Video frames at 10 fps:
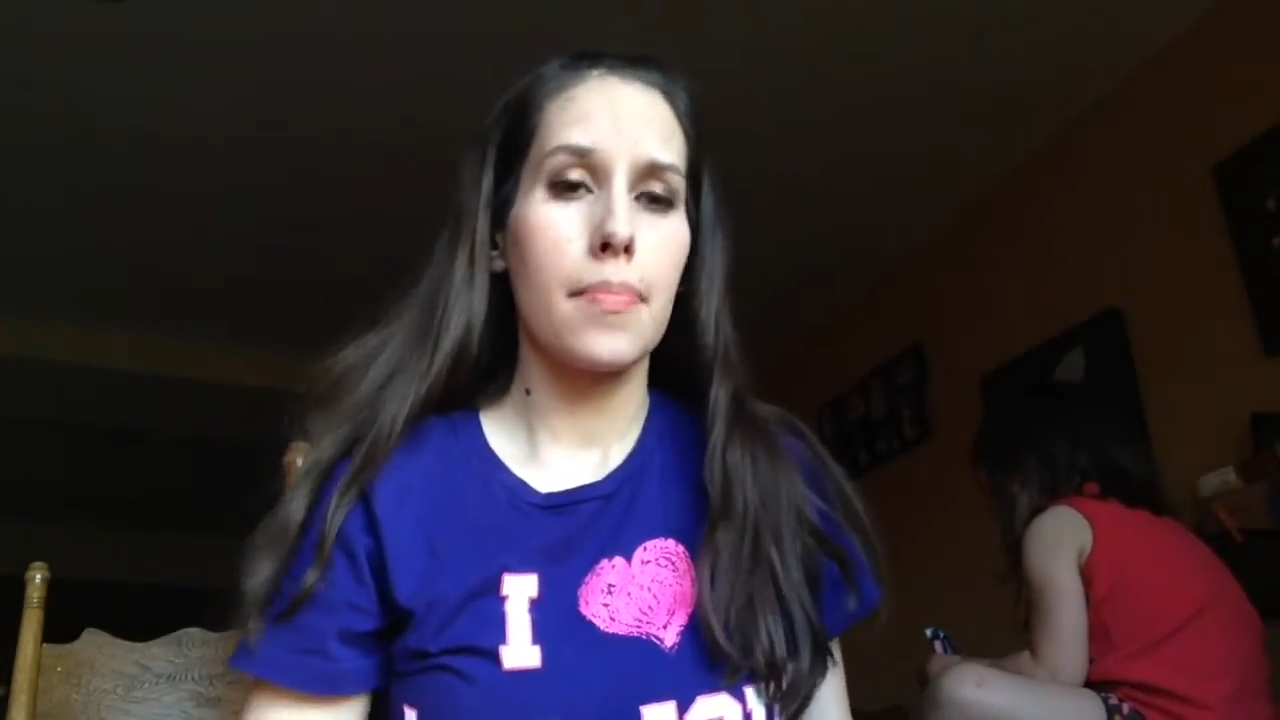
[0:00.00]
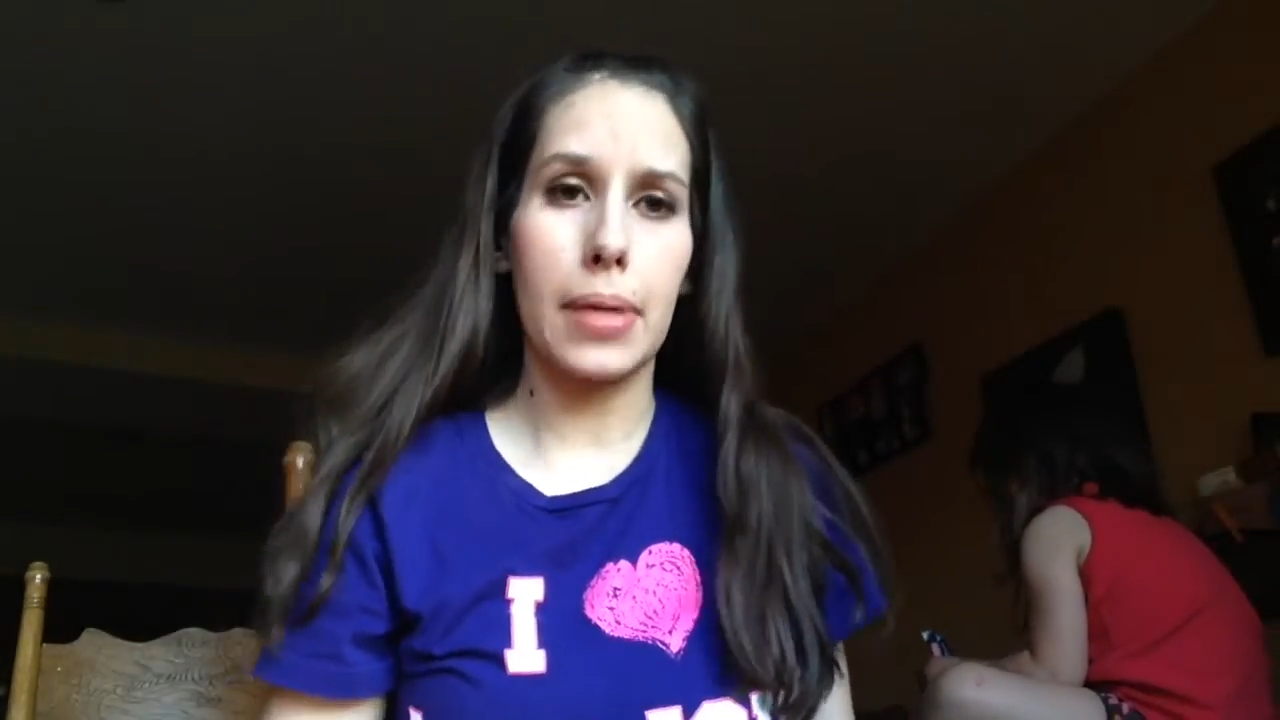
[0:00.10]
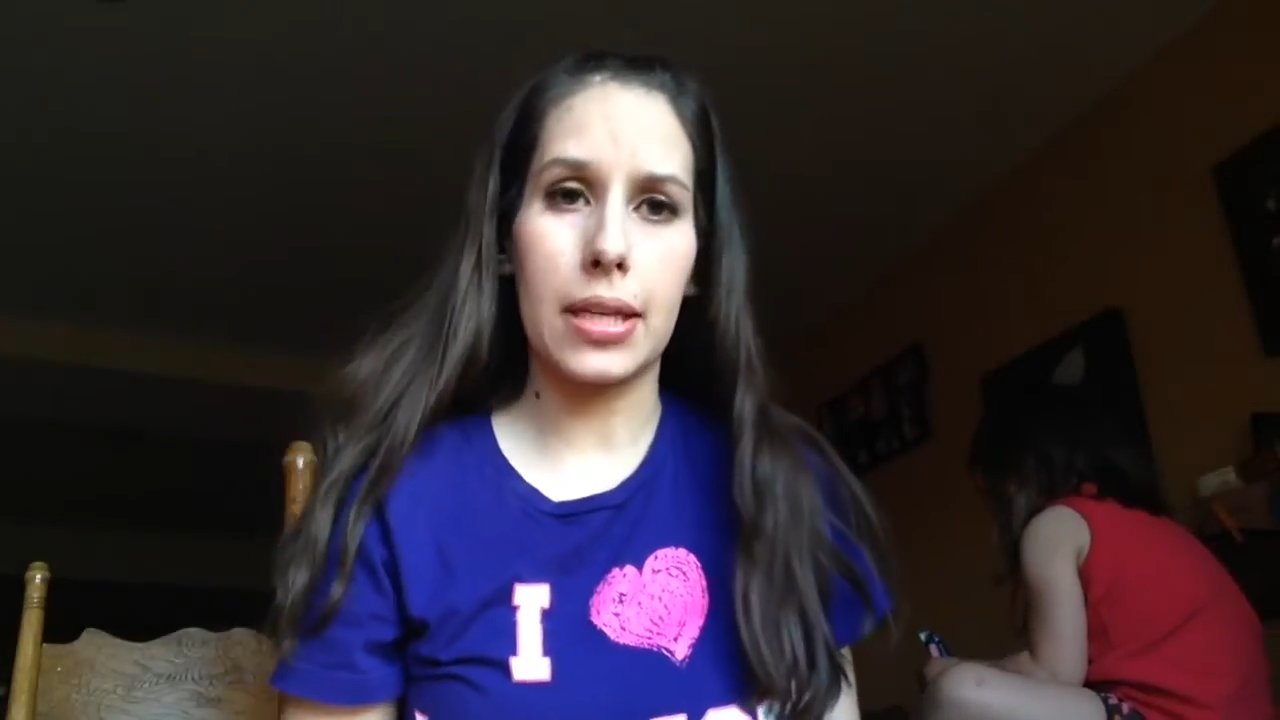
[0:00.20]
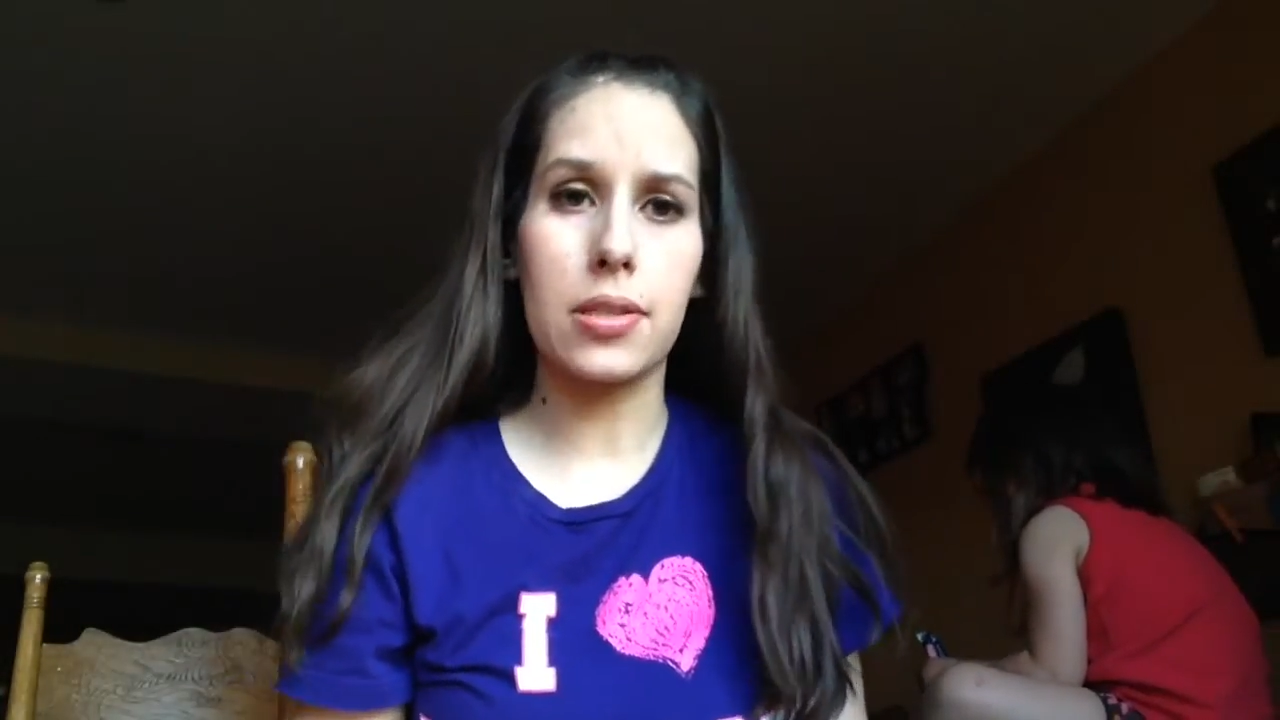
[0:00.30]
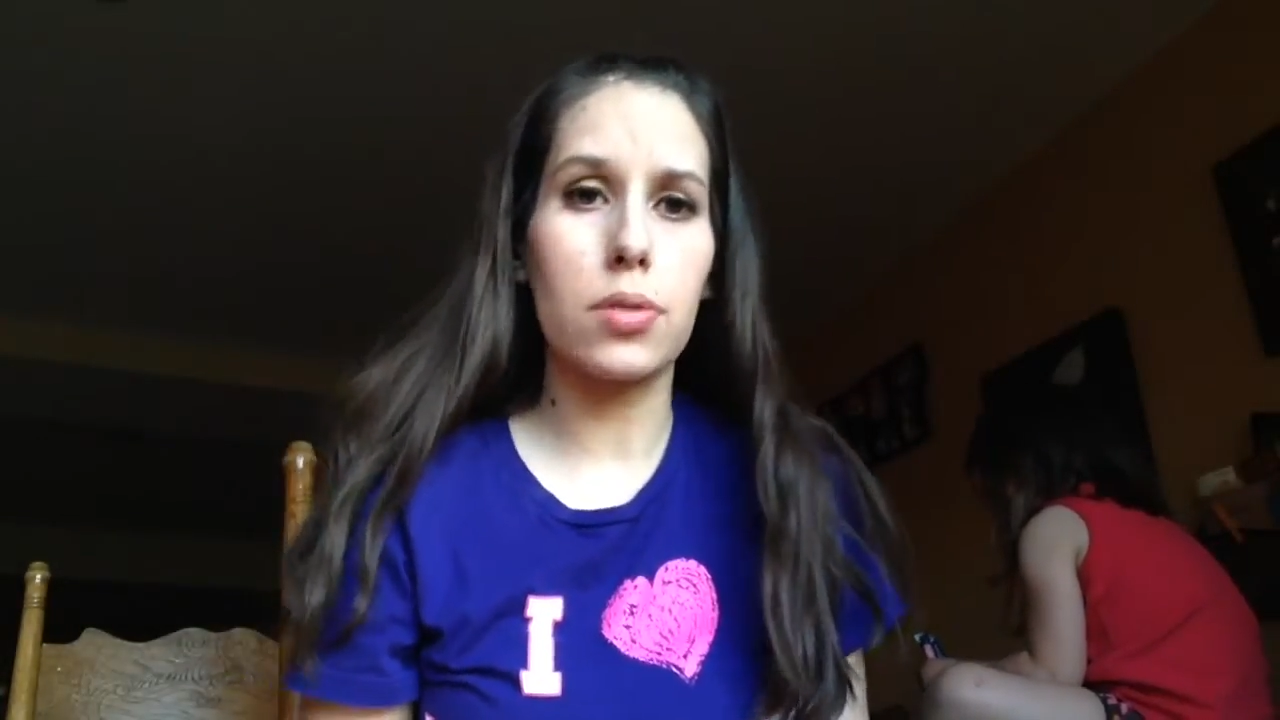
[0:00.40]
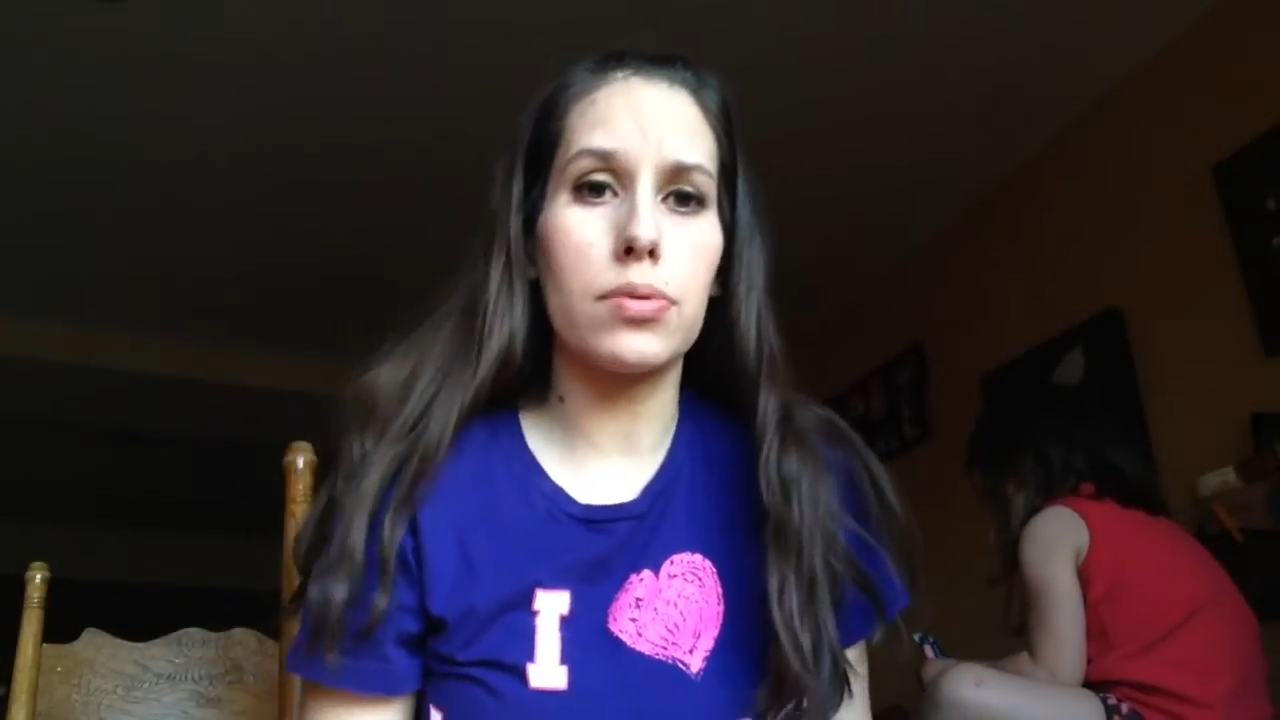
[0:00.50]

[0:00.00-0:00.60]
because you